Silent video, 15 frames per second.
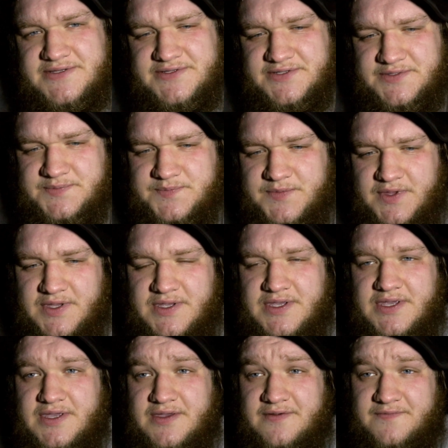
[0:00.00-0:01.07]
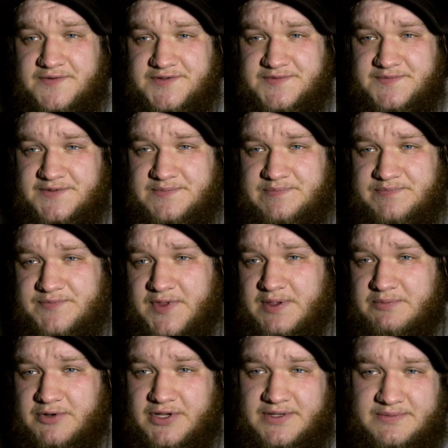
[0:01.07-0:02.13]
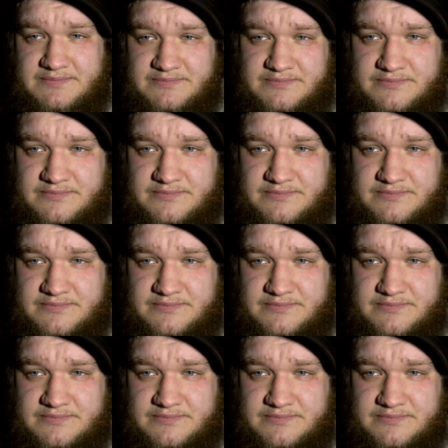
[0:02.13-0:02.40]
So, first of all, I brought